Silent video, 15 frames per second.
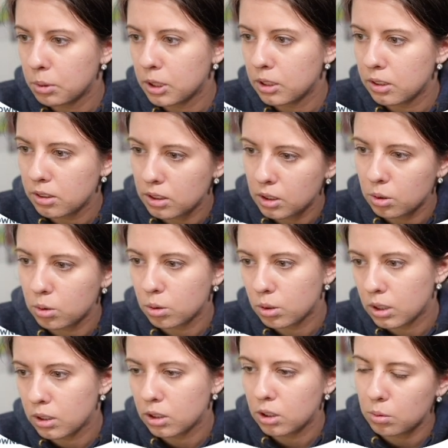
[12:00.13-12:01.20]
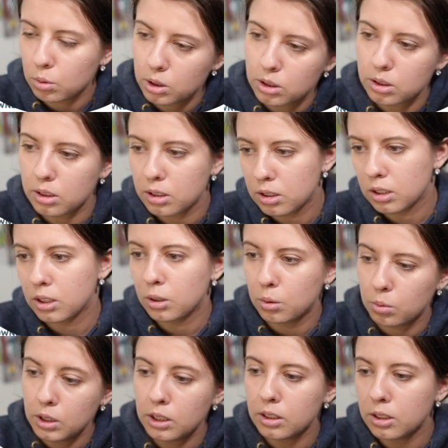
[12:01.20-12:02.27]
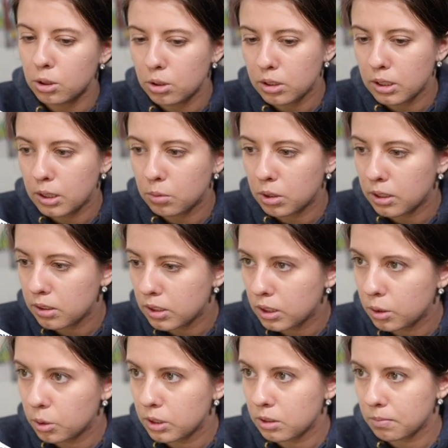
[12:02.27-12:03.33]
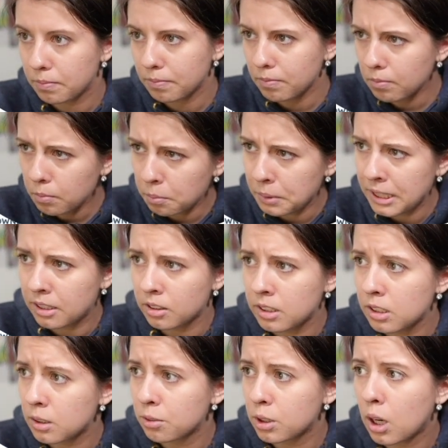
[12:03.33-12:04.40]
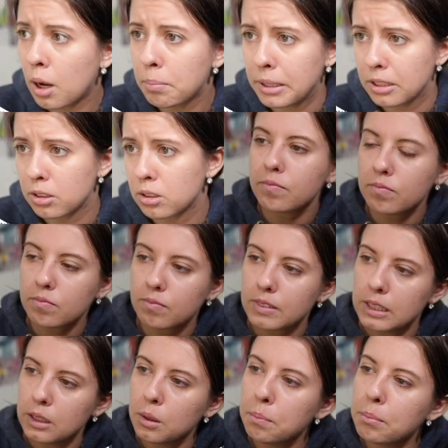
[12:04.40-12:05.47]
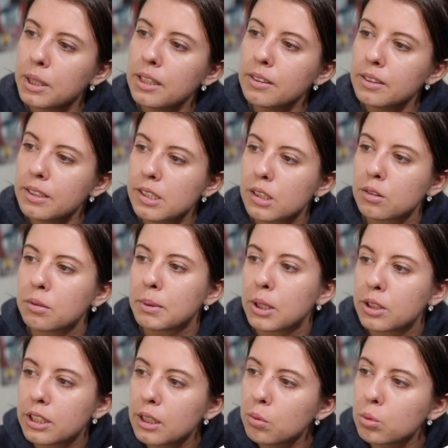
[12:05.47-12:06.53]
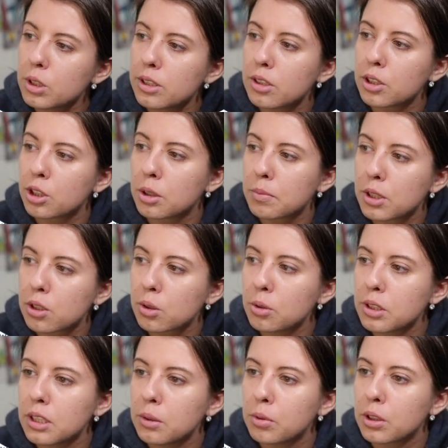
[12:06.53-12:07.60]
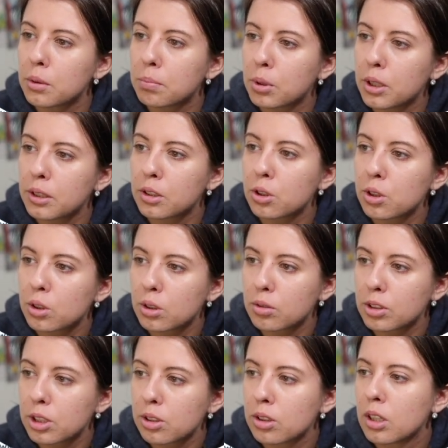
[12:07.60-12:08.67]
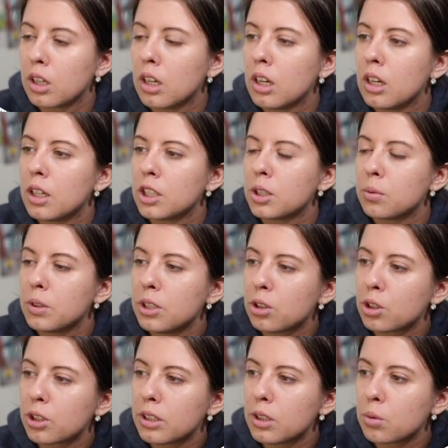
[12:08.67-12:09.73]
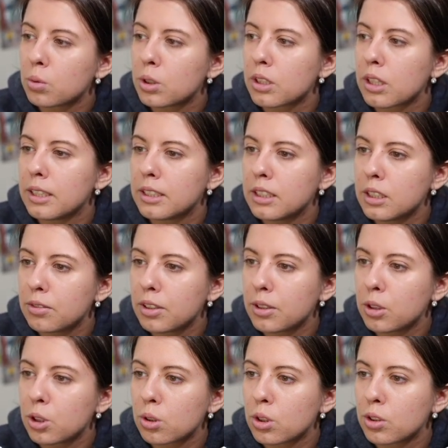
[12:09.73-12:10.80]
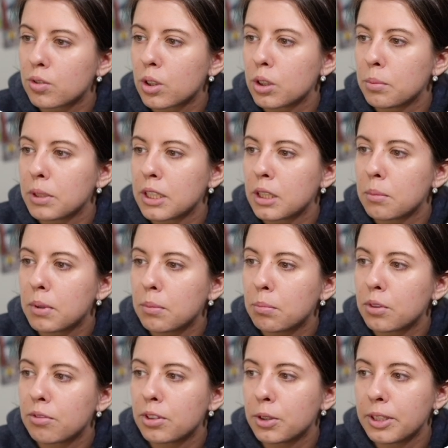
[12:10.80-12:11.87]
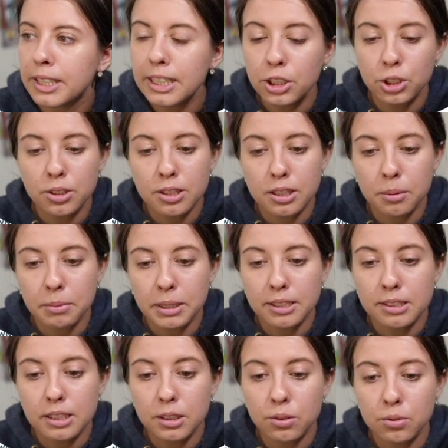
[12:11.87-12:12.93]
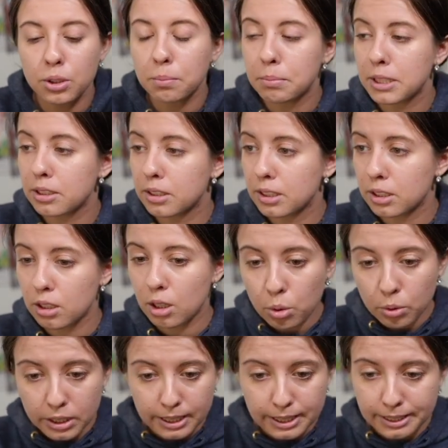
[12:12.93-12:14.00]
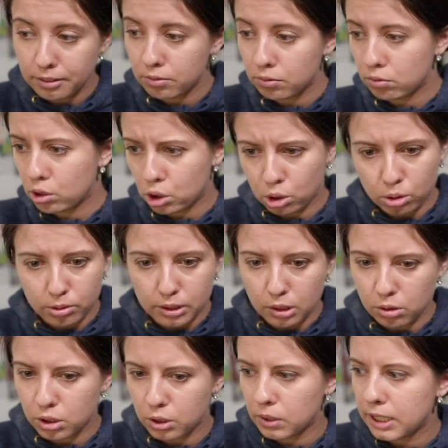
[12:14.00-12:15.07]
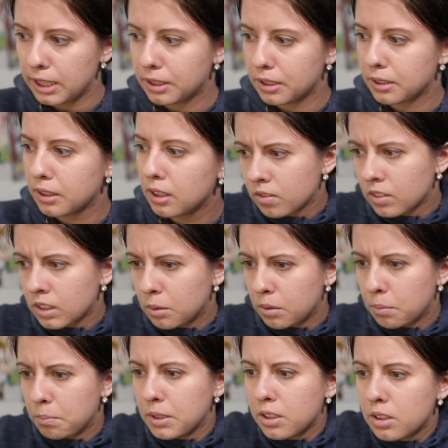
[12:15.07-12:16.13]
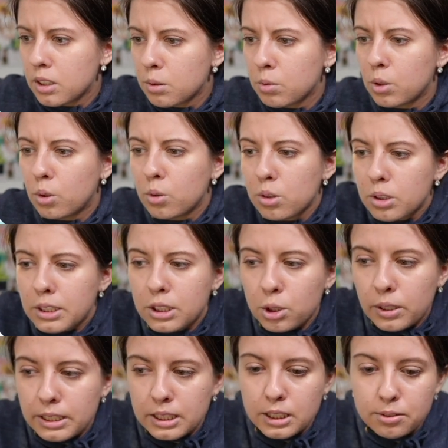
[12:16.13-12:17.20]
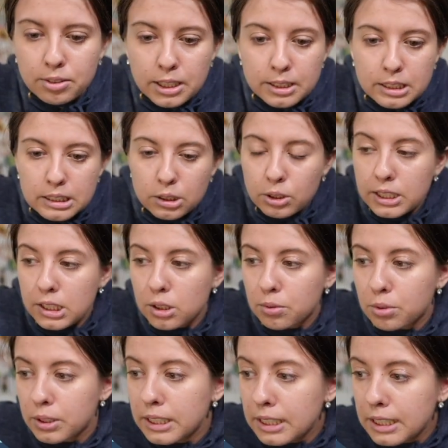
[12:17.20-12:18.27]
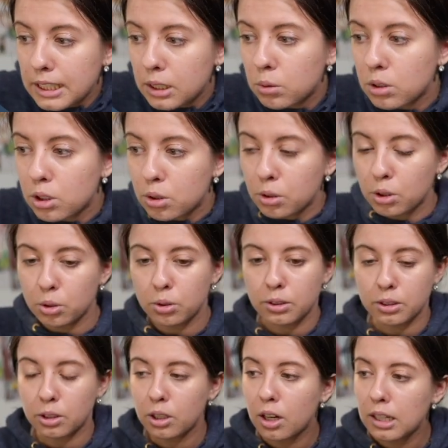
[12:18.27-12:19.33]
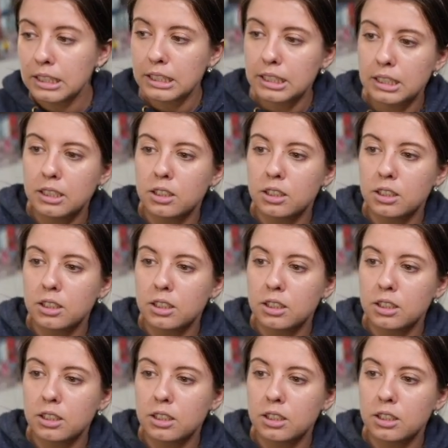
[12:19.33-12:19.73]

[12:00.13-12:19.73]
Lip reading: SEO strategy. What is SEO? We understand what SEO is. Make a list of topics. Compile a list of about 10 words and terms associated with your product or service. To research these words, identify their search volume and come up with variations that make sense for your business. Okay, sure, sounds great. The business will also need to identify a series of related keywords to include in their content.